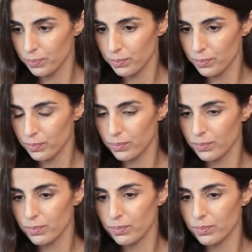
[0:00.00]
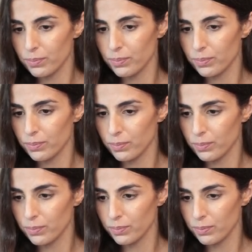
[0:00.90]

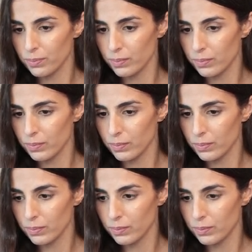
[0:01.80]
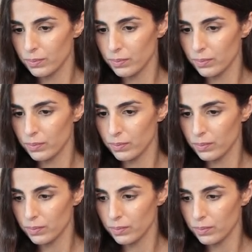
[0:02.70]

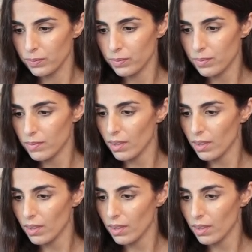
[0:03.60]
[no speech]